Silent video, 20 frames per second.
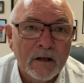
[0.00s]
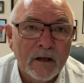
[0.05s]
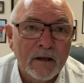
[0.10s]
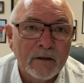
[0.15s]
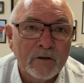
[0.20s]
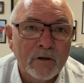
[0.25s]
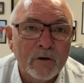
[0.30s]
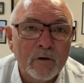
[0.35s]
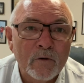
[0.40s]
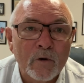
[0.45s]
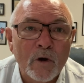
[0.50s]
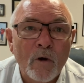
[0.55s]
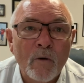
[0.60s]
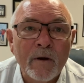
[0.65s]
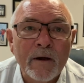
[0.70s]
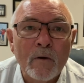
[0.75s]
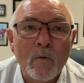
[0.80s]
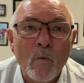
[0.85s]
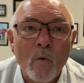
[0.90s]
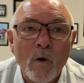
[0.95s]
to
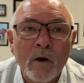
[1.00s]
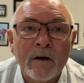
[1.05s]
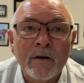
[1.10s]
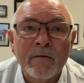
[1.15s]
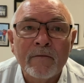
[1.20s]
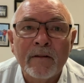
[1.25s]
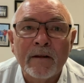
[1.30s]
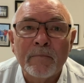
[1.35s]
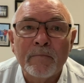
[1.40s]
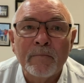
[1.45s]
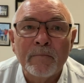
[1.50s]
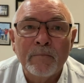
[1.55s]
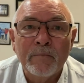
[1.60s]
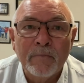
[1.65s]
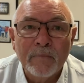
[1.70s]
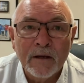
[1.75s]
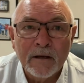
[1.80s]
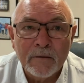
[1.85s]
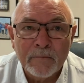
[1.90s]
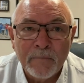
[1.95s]
growing, one of the
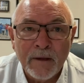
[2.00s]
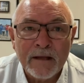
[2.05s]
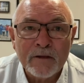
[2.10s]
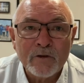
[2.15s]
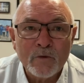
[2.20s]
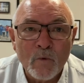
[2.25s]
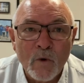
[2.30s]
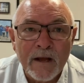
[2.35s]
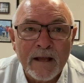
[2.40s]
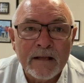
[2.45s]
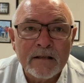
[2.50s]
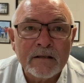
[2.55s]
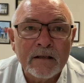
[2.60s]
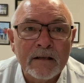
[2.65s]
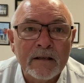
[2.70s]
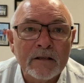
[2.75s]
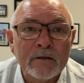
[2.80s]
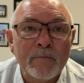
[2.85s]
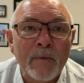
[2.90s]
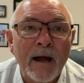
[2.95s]
best ways
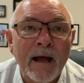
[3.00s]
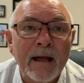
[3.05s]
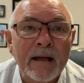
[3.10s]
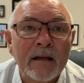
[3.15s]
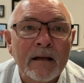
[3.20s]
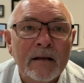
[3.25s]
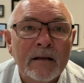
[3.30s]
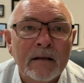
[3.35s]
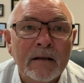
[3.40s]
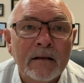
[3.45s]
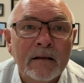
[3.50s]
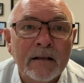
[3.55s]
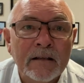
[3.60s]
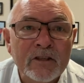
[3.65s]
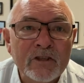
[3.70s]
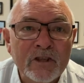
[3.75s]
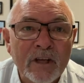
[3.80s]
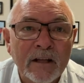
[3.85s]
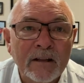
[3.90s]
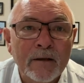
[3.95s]
is by
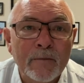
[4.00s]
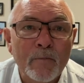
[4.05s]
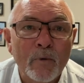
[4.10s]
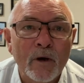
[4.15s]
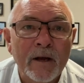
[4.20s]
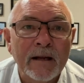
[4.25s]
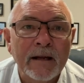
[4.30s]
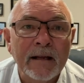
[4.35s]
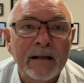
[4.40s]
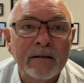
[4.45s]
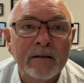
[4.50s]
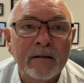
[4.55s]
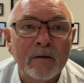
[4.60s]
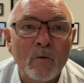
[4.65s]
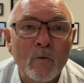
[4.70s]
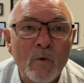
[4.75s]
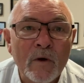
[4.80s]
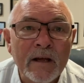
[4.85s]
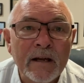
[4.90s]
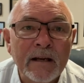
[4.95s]
celebrating the
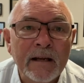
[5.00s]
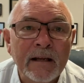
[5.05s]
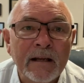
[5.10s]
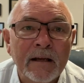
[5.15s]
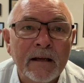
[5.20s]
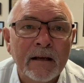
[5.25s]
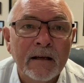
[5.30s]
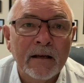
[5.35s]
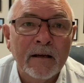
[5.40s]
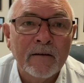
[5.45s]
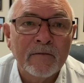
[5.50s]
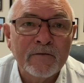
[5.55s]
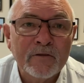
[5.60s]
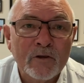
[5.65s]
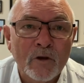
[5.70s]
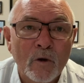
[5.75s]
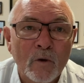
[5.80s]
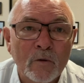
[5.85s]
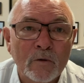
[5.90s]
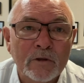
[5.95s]
winning of
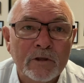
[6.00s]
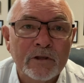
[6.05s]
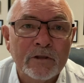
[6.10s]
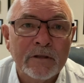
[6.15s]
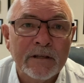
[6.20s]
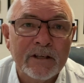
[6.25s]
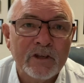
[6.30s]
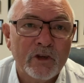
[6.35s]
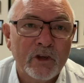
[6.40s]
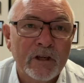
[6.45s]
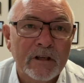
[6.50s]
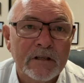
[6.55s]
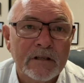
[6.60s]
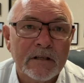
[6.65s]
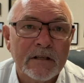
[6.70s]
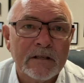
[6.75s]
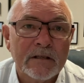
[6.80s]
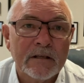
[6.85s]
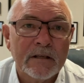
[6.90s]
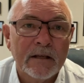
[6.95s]
souls to
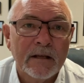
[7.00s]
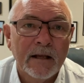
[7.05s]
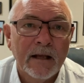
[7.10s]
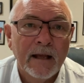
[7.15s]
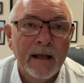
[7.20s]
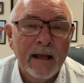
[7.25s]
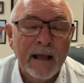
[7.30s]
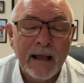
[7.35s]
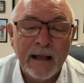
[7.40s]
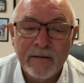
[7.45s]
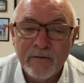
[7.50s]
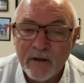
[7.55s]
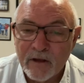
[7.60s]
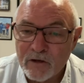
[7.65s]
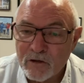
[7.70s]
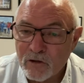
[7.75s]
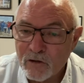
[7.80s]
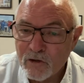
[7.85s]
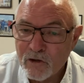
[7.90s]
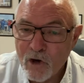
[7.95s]
Jesus. And
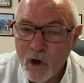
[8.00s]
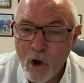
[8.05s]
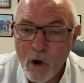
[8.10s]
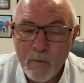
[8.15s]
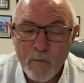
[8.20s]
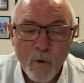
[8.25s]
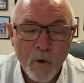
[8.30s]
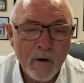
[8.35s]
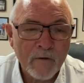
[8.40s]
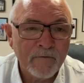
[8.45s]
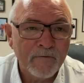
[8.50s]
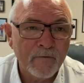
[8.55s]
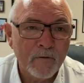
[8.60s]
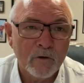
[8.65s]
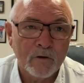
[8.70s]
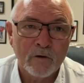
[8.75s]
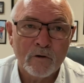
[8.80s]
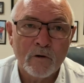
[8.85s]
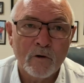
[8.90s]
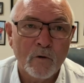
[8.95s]
there's no more
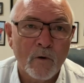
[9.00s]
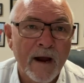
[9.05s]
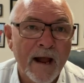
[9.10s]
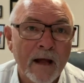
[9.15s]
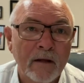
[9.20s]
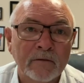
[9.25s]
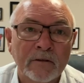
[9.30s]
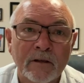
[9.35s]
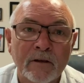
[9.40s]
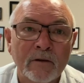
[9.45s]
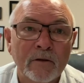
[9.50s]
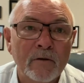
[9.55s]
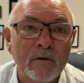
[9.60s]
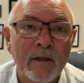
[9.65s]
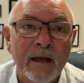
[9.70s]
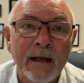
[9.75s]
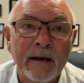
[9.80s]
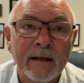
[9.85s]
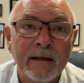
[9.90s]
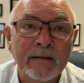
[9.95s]
fertile ground to do
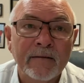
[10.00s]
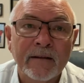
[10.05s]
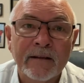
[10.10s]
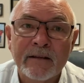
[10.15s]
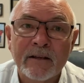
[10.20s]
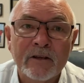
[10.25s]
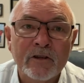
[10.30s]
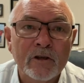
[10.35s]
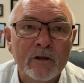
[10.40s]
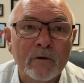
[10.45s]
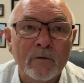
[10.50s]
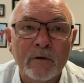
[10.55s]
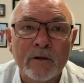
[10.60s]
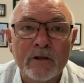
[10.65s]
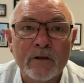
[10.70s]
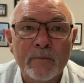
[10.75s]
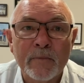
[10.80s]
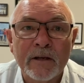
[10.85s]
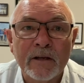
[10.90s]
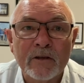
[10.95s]
that in than the
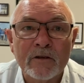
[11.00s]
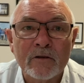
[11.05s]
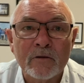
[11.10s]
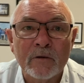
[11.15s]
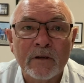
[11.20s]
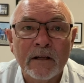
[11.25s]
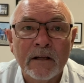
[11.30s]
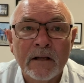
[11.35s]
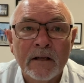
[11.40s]
children's ministry.